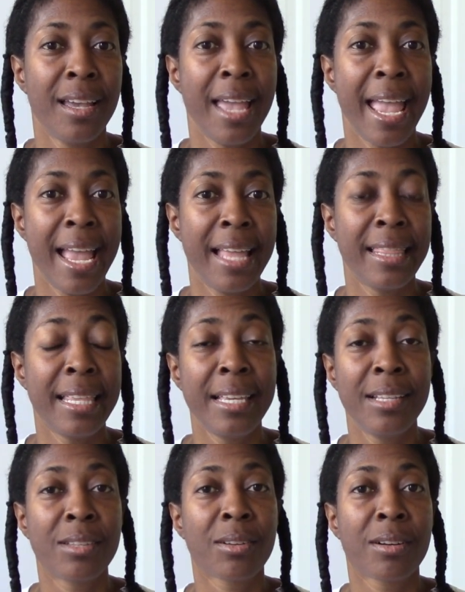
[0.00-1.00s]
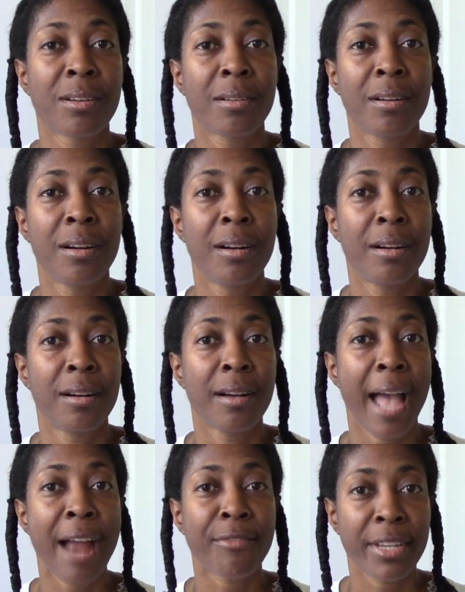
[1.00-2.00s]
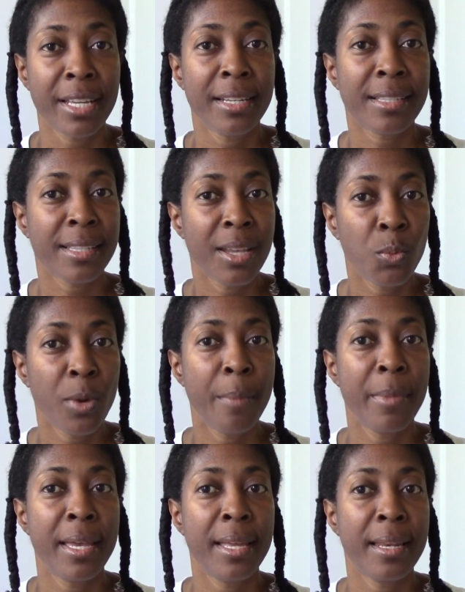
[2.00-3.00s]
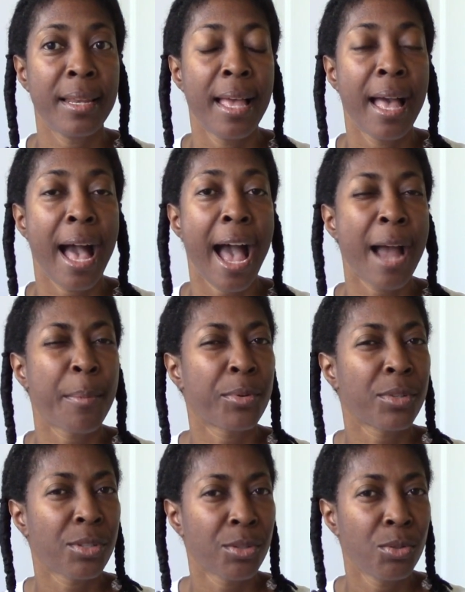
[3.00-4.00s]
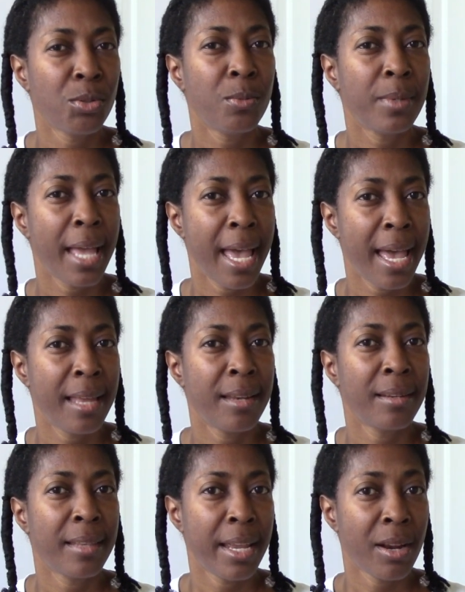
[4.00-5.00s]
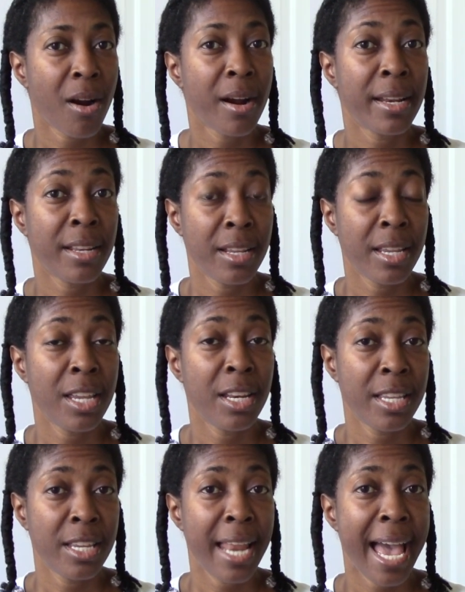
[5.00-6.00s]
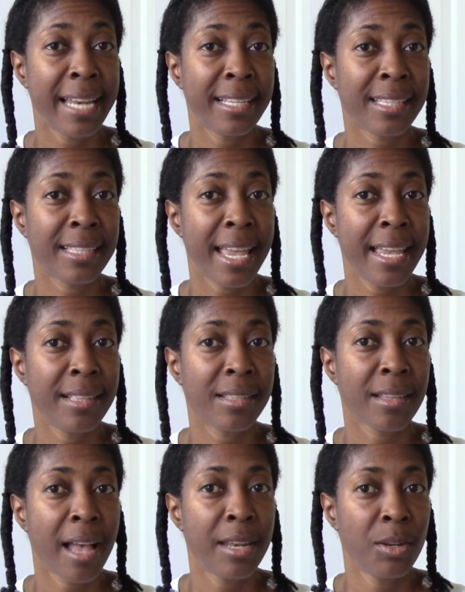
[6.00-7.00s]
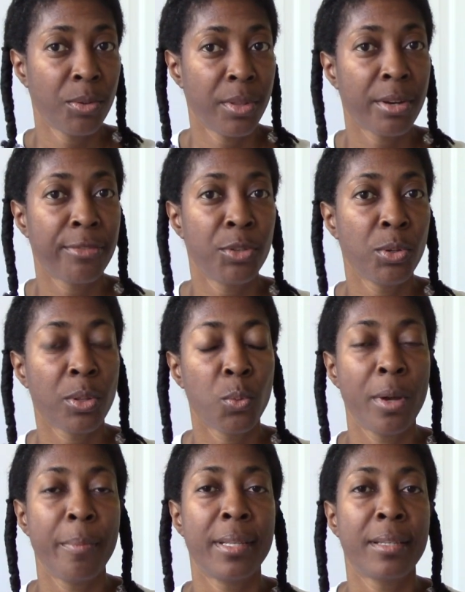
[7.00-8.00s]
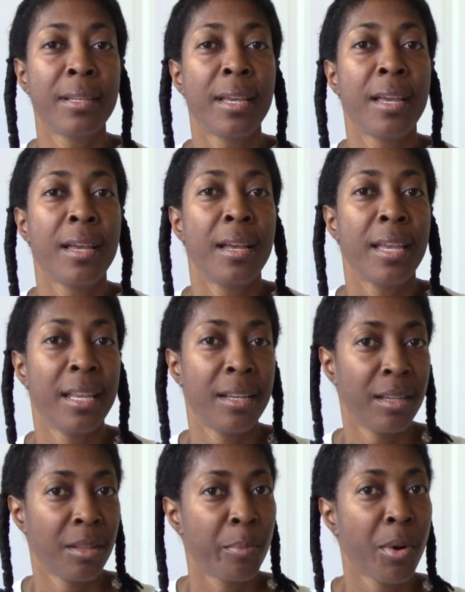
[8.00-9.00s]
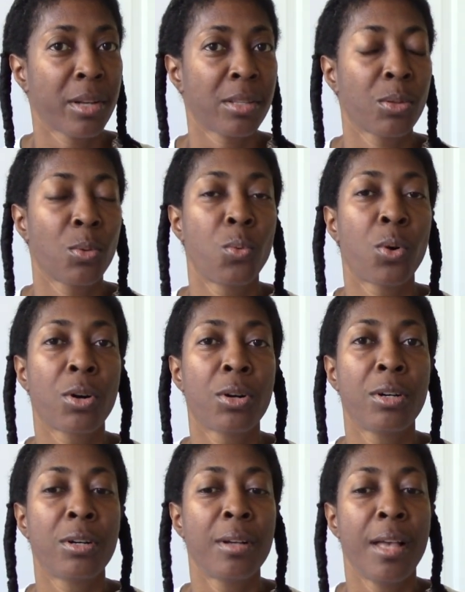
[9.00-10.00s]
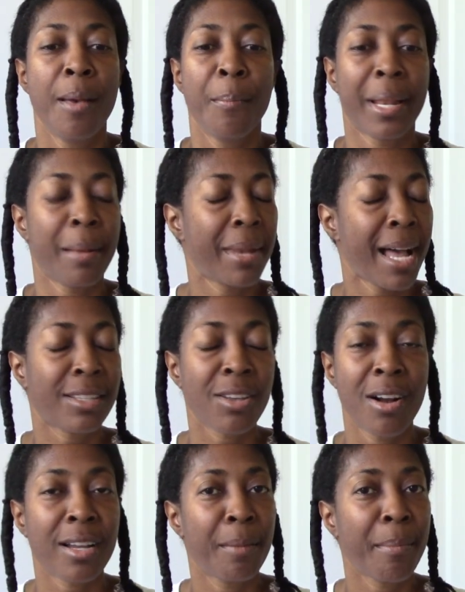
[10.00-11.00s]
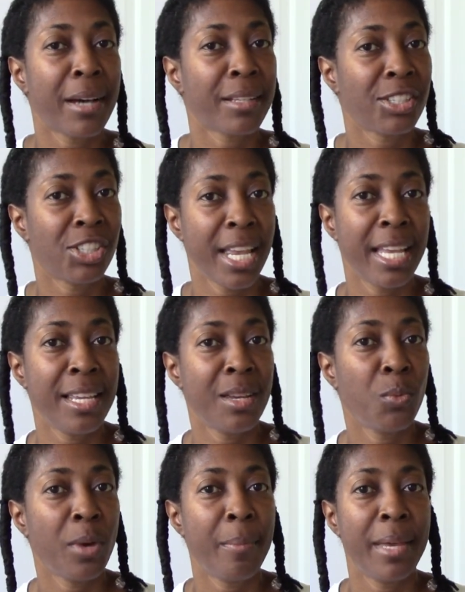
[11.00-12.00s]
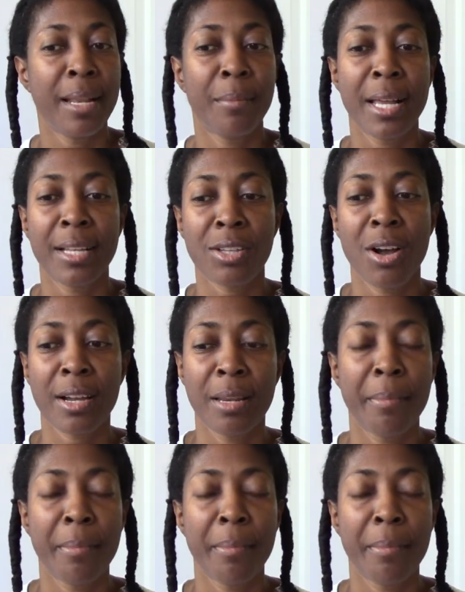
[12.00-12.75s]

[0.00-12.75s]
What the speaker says: And these are African descent women. I presume that they are in the United States. I know there are a few other women in other parts of the world, but I'm not talking about the Chadian women. I'm not talking